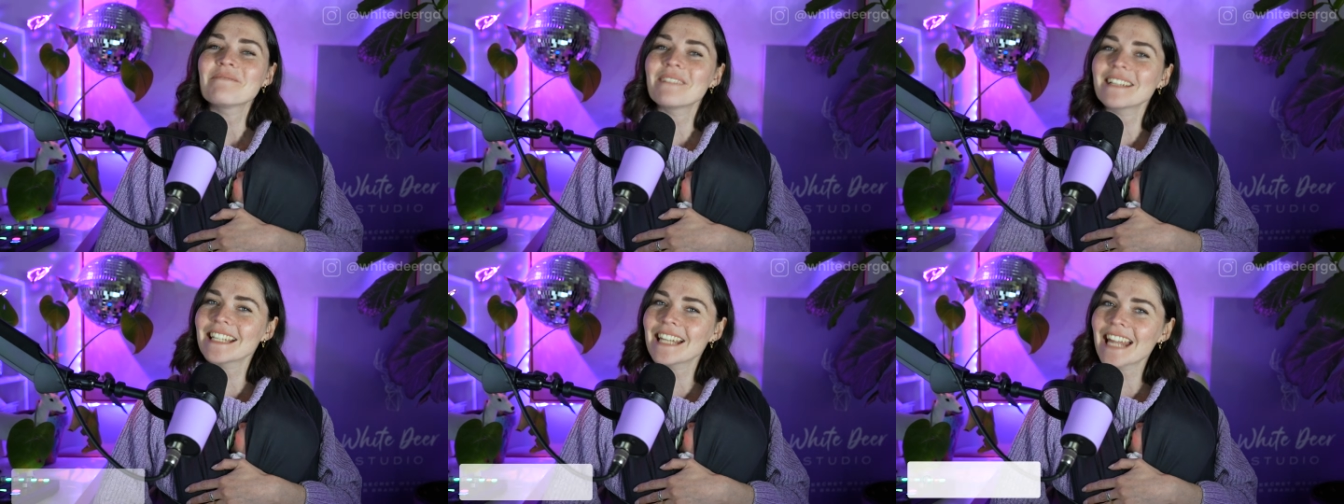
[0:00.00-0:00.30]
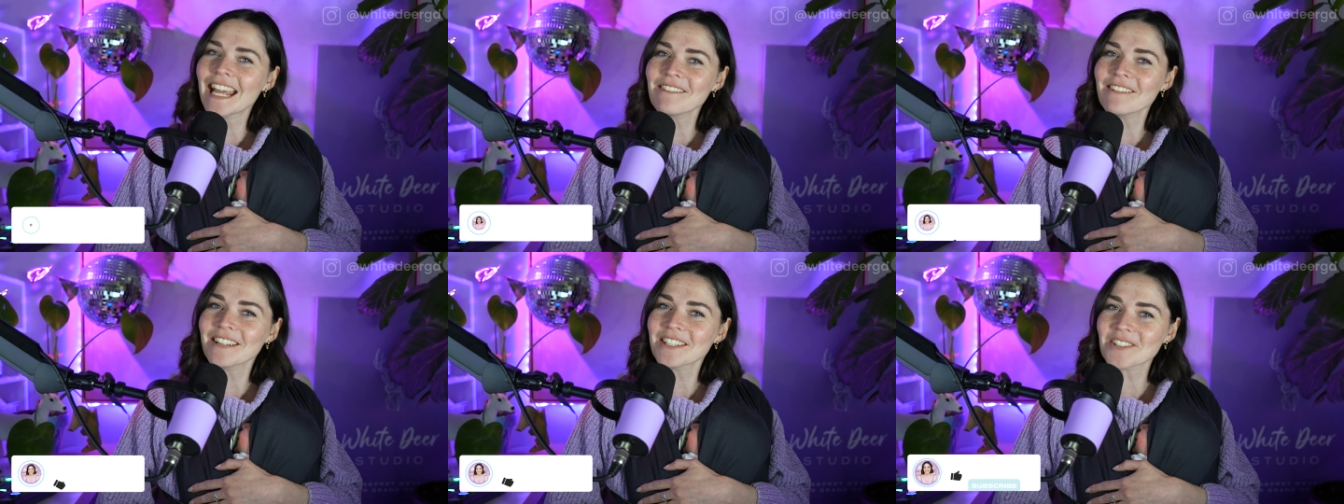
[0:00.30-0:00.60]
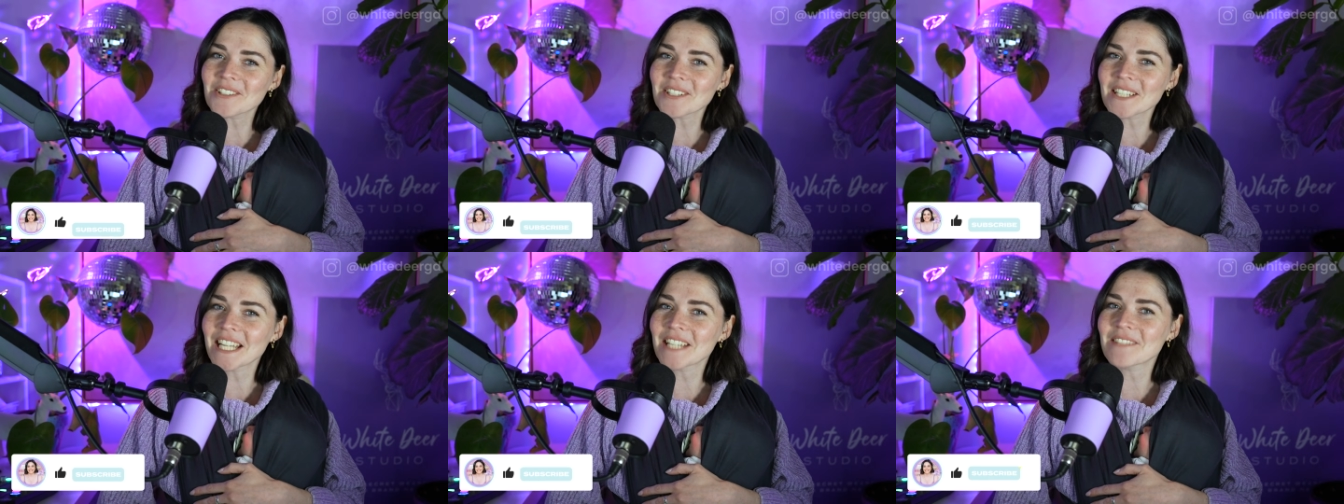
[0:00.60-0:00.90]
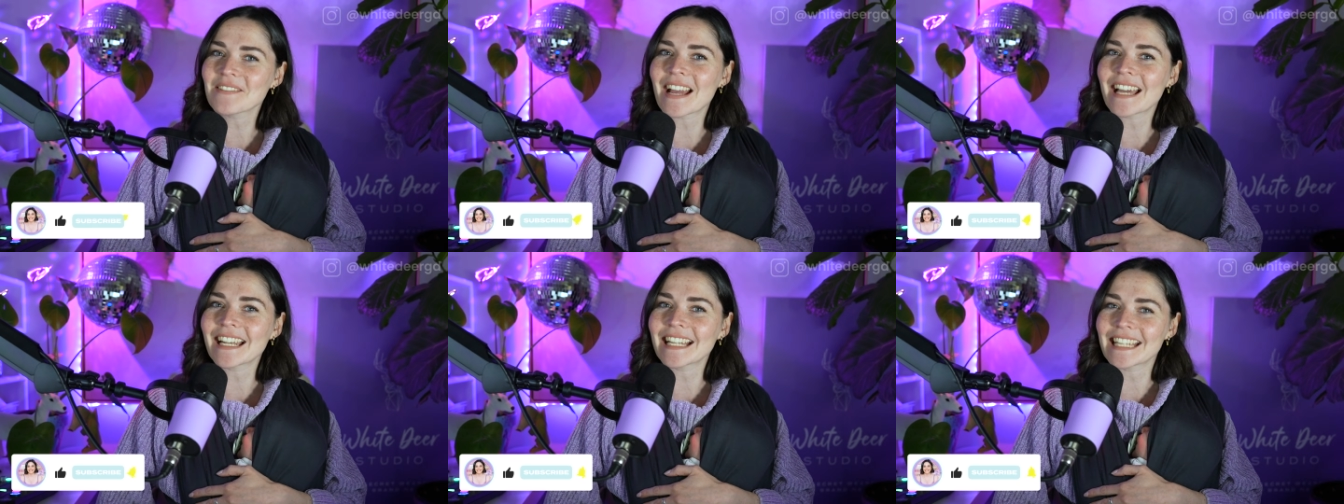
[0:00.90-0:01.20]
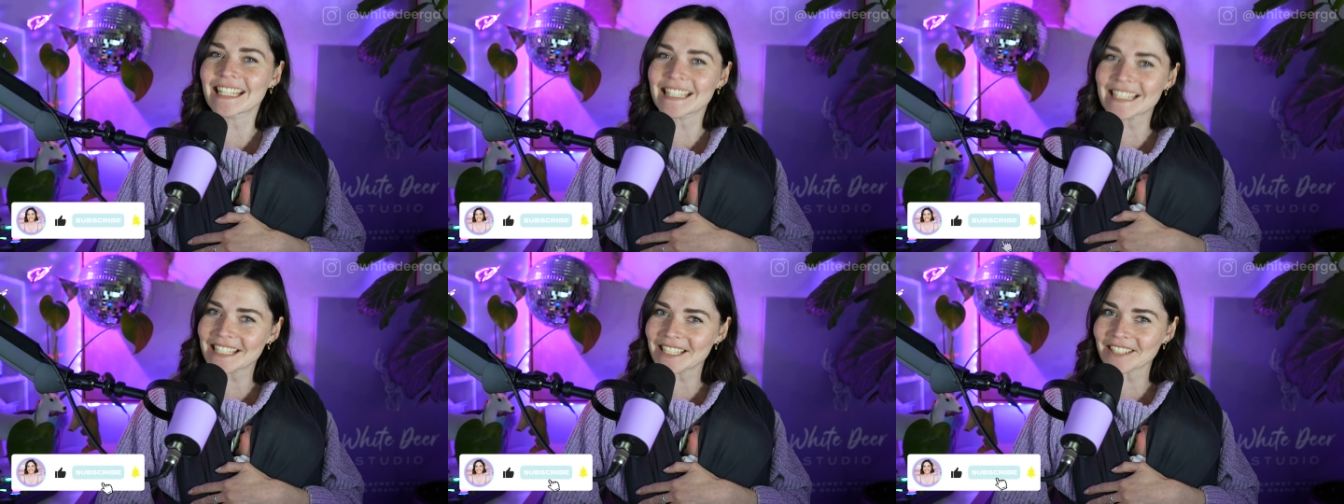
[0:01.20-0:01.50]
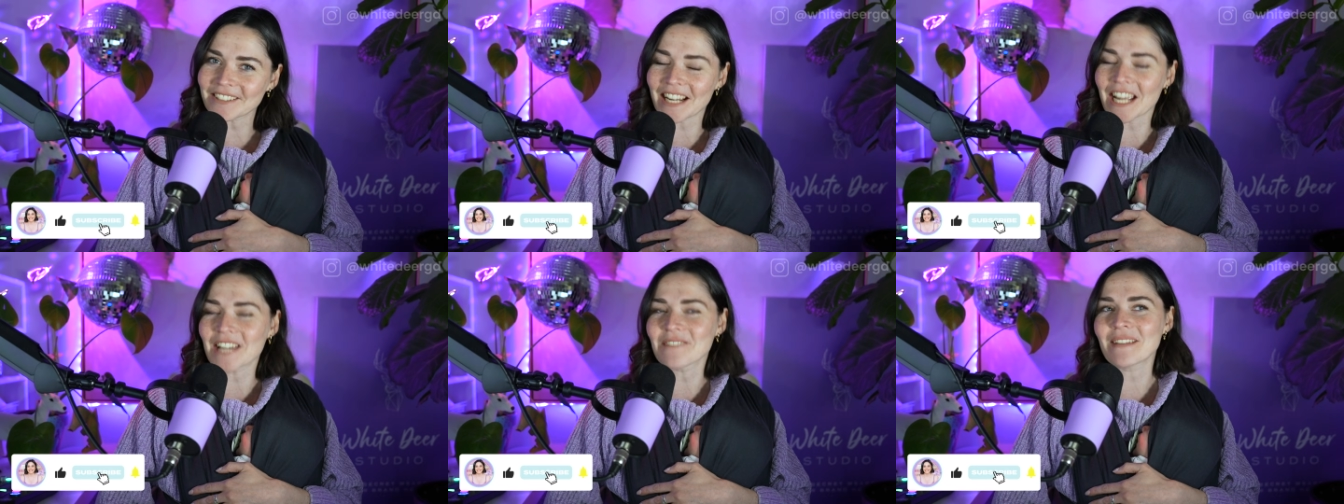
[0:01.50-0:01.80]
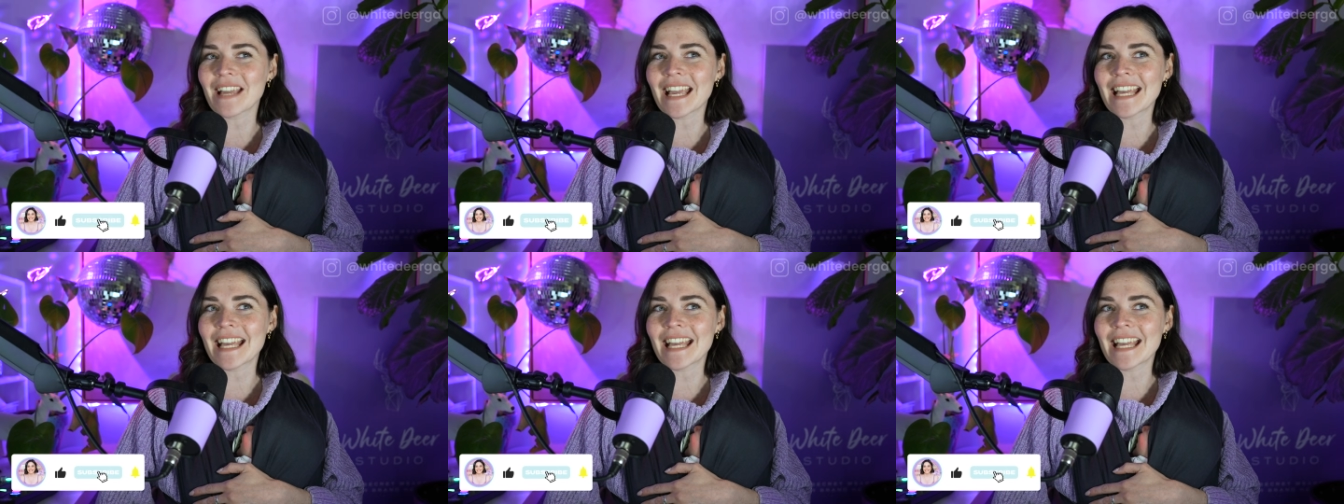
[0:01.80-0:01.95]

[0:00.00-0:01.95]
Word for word: But today we're talking about Instagram,